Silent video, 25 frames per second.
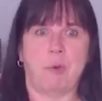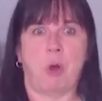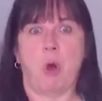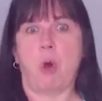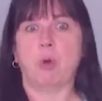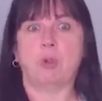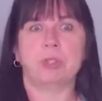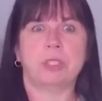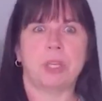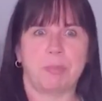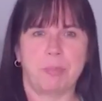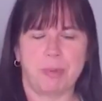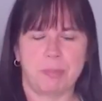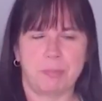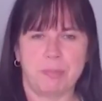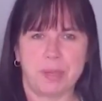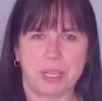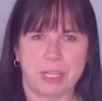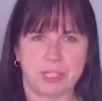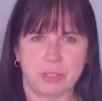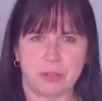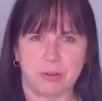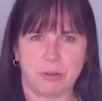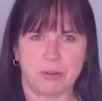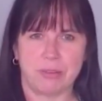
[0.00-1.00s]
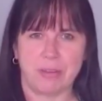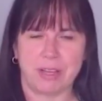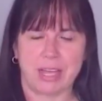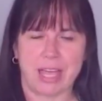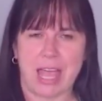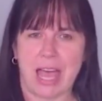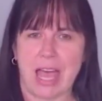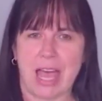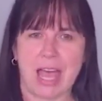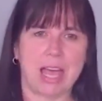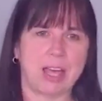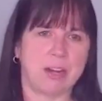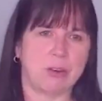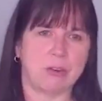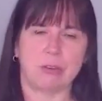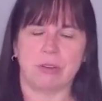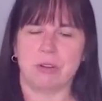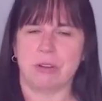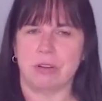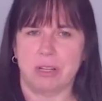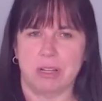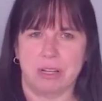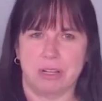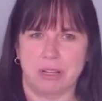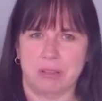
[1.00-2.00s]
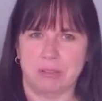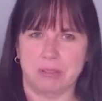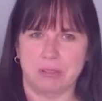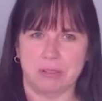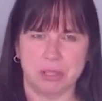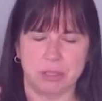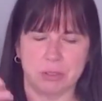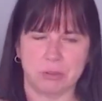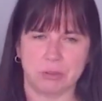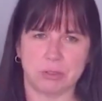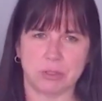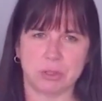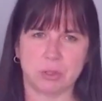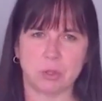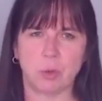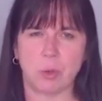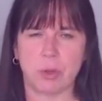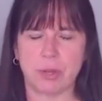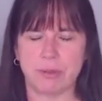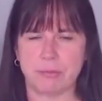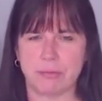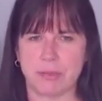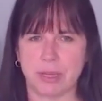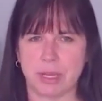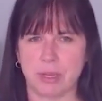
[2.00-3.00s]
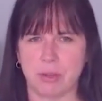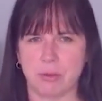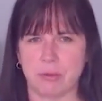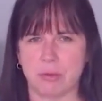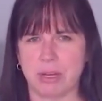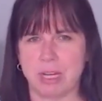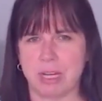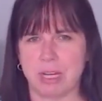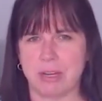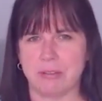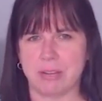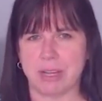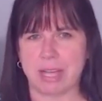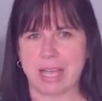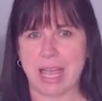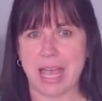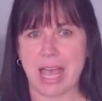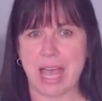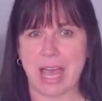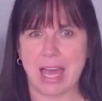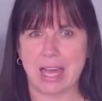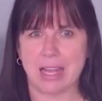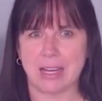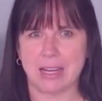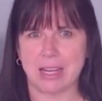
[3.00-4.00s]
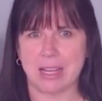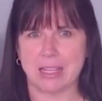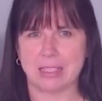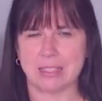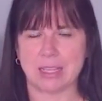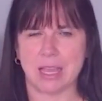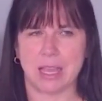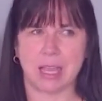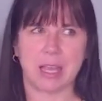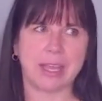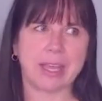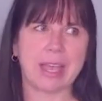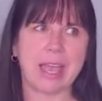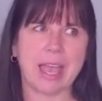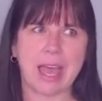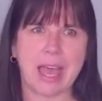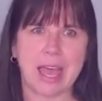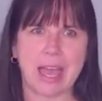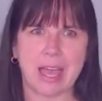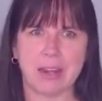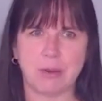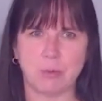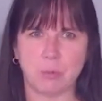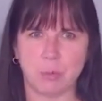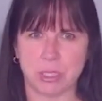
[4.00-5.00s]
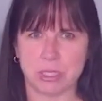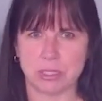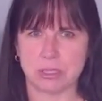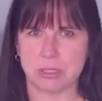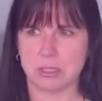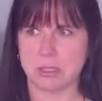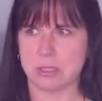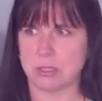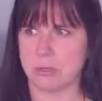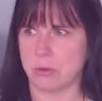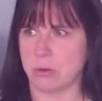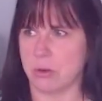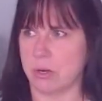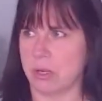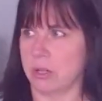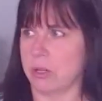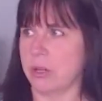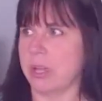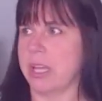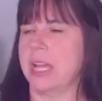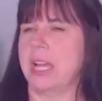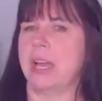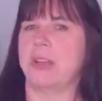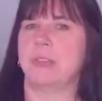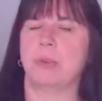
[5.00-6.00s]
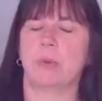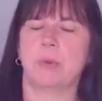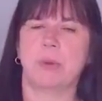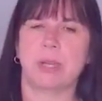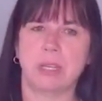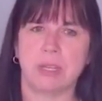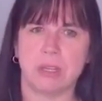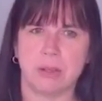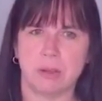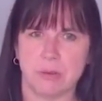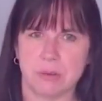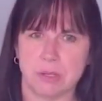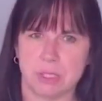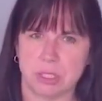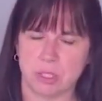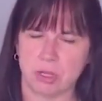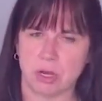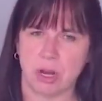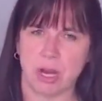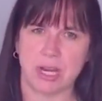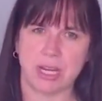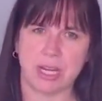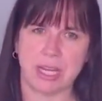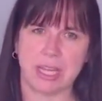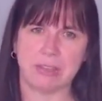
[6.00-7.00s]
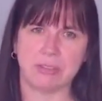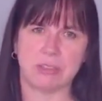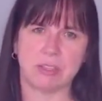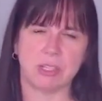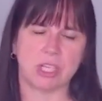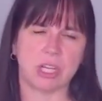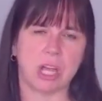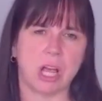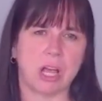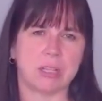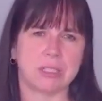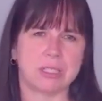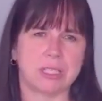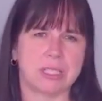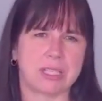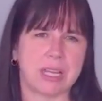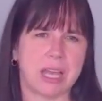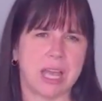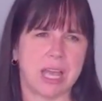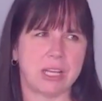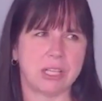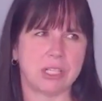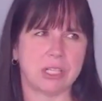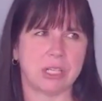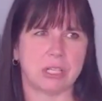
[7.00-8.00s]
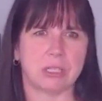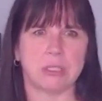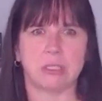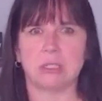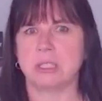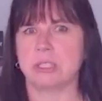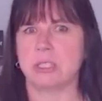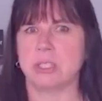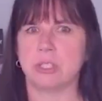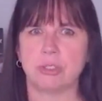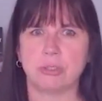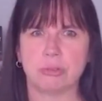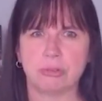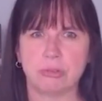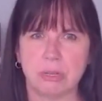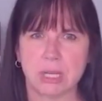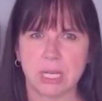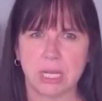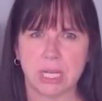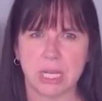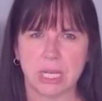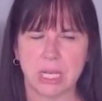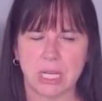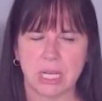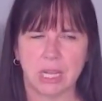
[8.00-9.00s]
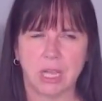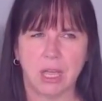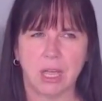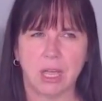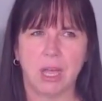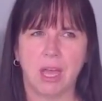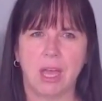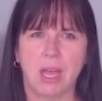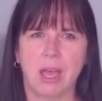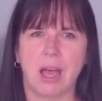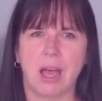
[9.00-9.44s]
hold up a picture of a cat or a little toy figurine of a cat and saying cat once, or looking out the window and trying to get the child's attention, look at the tree